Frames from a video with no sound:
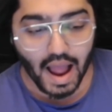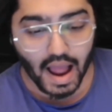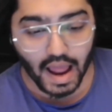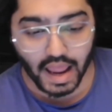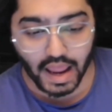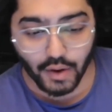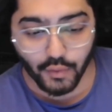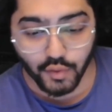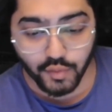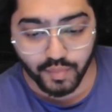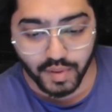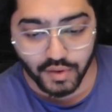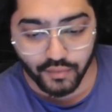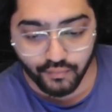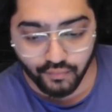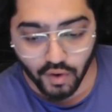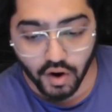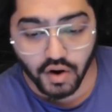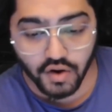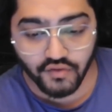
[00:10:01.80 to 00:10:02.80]
it would be
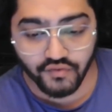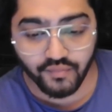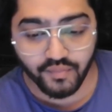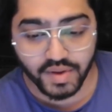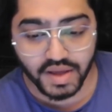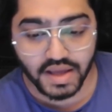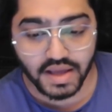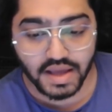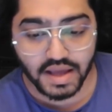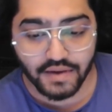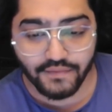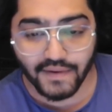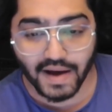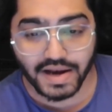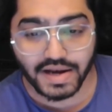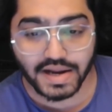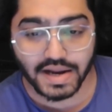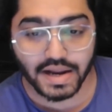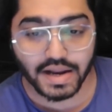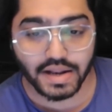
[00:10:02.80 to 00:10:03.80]
wrong of me if I
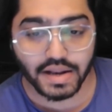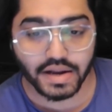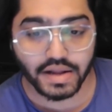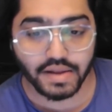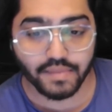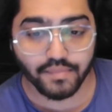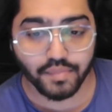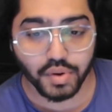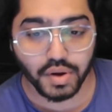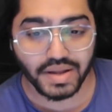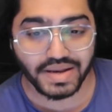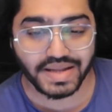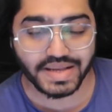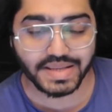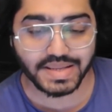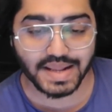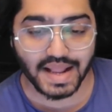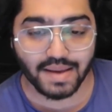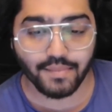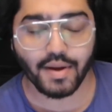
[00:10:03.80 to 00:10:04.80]
didn't put a
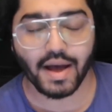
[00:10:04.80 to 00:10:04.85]
disclaimer